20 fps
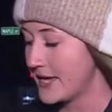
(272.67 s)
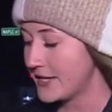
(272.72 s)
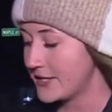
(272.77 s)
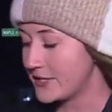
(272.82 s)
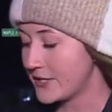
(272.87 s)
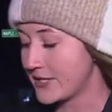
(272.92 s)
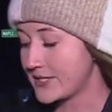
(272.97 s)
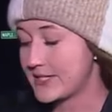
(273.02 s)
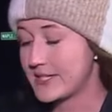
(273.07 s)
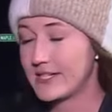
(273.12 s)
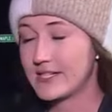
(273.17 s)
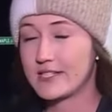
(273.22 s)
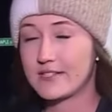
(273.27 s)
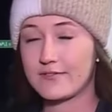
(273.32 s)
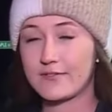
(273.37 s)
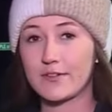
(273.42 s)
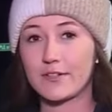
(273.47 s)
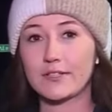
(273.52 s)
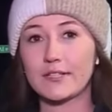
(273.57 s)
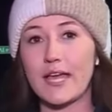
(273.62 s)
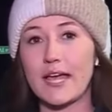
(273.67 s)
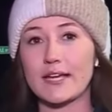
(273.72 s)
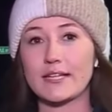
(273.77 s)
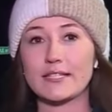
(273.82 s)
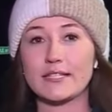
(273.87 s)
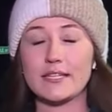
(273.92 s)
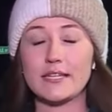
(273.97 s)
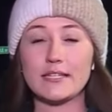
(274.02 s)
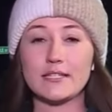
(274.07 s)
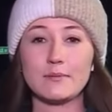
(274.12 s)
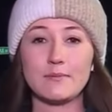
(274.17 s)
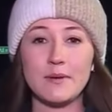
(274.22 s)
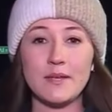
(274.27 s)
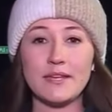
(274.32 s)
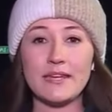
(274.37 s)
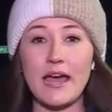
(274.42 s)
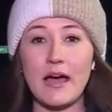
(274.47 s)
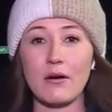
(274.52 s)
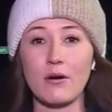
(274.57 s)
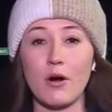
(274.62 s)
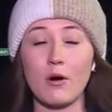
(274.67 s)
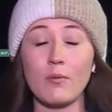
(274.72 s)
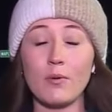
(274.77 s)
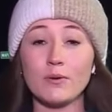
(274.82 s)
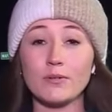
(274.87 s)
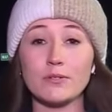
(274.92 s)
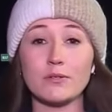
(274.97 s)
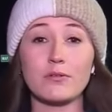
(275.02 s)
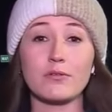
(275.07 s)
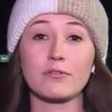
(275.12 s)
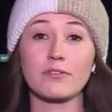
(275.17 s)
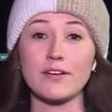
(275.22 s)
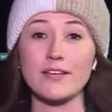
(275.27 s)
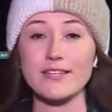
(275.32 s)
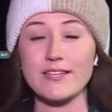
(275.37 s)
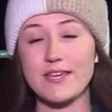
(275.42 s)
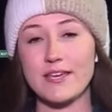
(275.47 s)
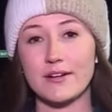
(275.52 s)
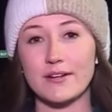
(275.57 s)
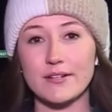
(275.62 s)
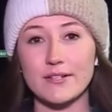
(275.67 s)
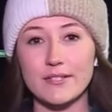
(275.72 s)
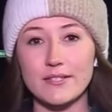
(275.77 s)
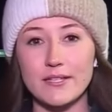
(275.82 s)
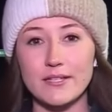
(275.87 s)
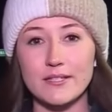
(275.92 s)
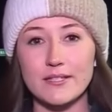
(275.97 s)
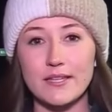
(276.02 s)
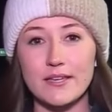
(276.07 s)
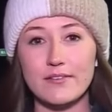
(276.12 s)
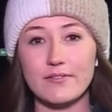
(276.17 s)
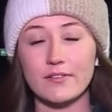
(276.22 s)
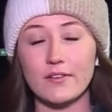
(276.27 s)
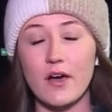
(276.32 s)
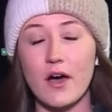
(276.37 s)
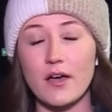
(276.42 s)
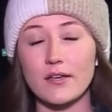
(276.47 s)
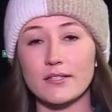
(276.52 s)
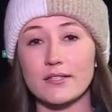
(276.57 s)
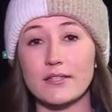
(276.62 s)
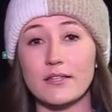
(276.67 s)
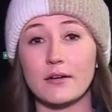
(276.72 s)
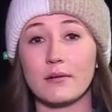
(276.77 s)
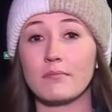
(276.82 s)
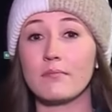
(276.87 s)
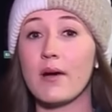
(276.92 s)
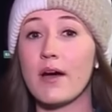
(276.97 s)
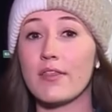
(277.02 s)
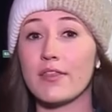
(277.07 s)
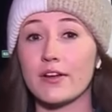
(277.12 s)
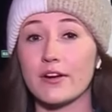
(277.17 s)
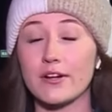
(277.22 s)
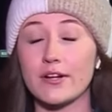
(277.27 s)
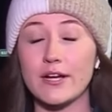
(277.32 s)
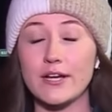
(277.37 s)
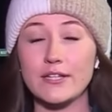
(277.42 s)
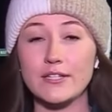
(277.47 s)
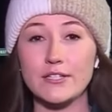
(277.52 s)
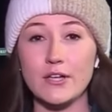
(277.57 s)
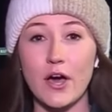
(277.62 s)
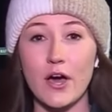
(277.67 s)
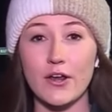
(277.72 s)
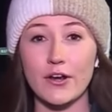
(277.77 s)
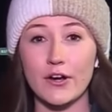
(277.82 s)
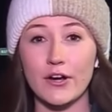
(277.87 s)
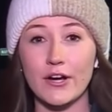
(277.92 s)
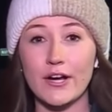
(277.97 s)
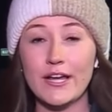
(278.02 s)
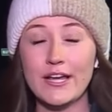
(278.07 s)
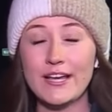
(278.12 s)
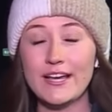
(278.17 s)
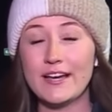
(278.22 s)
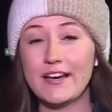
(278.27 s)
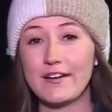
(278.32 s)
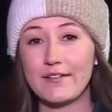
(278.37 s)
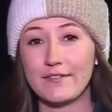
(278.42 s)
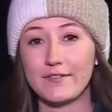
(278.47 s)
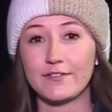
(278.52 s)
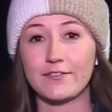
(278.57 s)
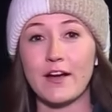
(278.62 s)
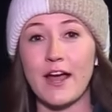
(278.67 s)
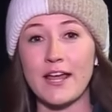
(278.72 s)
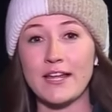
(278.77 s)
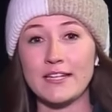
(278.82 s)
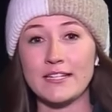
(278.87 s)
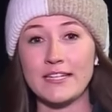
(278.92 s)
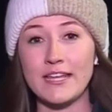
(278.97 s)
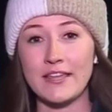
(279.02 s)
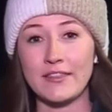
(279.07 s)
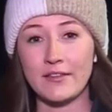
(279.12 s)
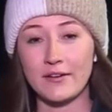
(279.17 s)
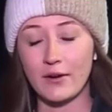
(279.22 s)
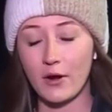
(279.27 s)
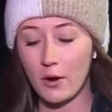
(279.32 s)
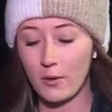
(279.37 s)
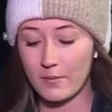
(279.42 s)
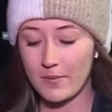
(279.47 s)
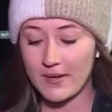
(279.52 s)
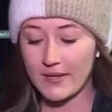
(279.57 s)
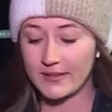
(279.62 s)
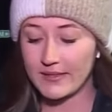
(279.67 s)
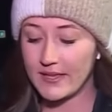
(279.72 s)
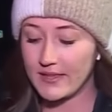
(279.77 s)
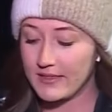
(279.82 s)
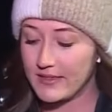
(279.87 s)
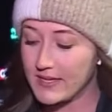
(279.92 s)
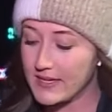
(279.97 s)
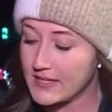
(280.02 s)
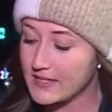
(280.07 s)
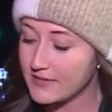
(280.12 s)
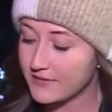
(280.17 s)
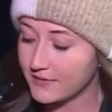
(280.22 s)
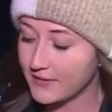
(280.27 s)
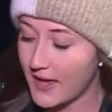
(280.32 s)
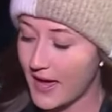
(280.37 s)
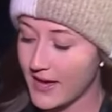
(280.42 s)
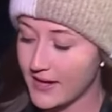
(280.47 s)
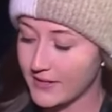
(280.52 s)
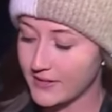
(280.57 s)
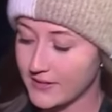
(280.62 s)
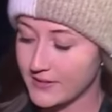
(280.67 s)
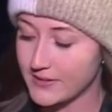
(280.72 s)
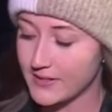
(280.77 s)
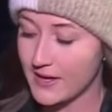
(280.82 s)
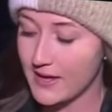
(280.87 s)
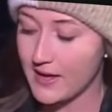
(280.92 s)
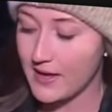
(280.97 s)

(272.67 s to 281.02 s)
"Justice for Lexi." It's been now almost 3 years since they've lost their mother, a daughter, a friend, and they're hoping that these flyers